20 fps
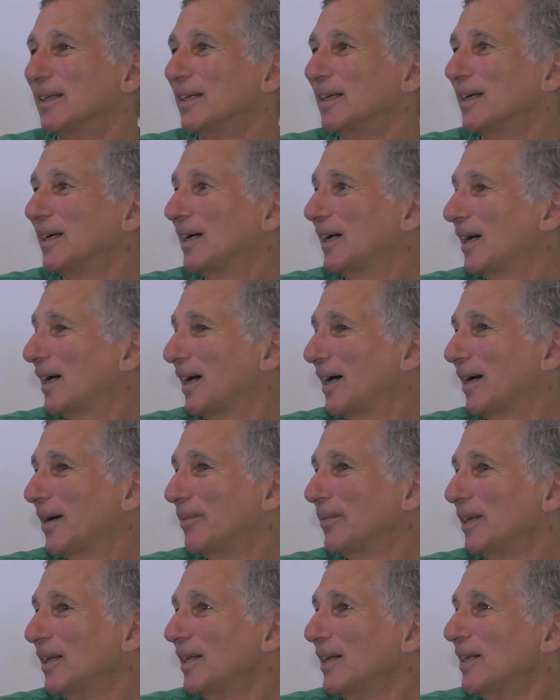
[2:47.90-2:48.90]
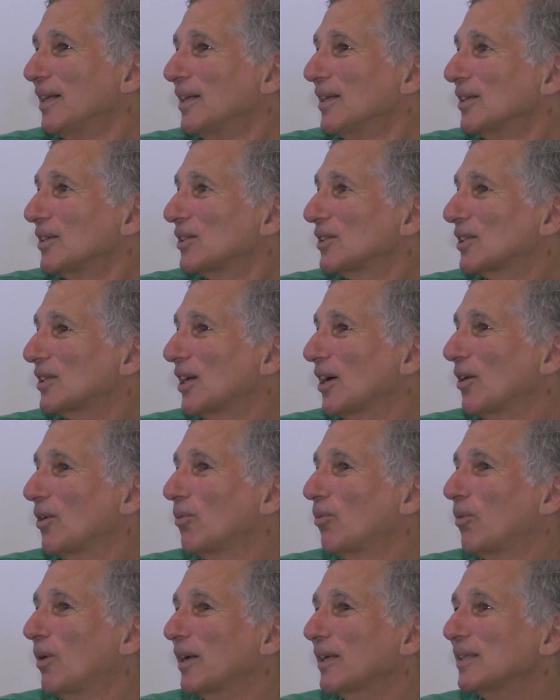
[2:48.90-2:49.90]

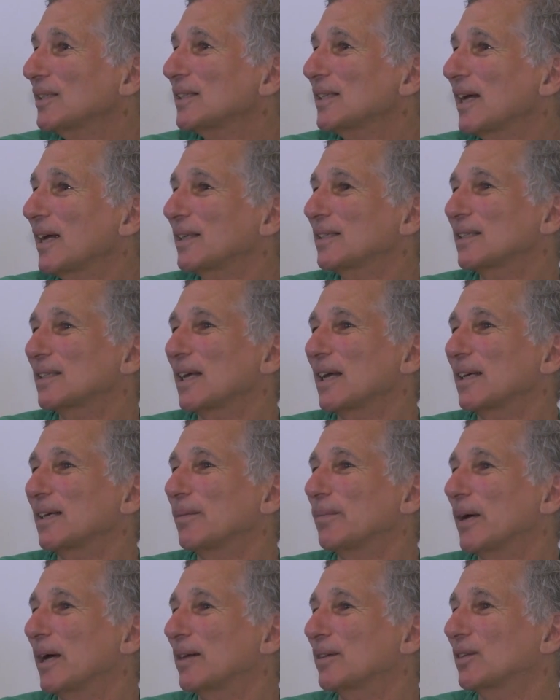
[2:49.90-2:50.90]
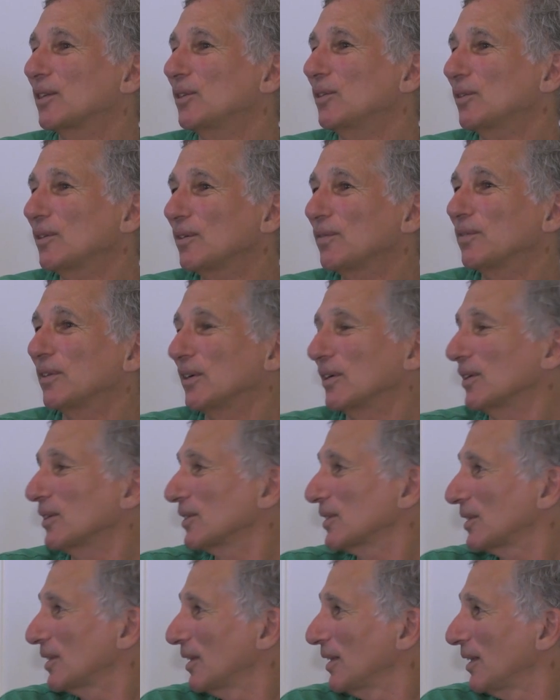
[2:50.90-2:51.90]
So what does that say about the
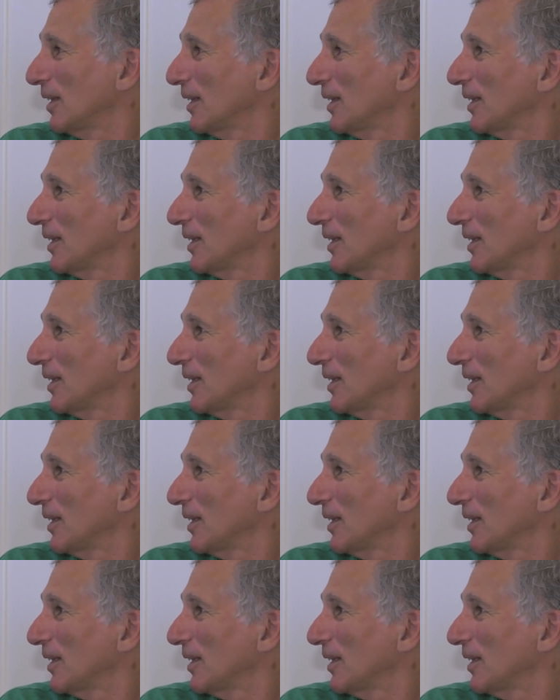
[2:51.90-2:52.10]
universe?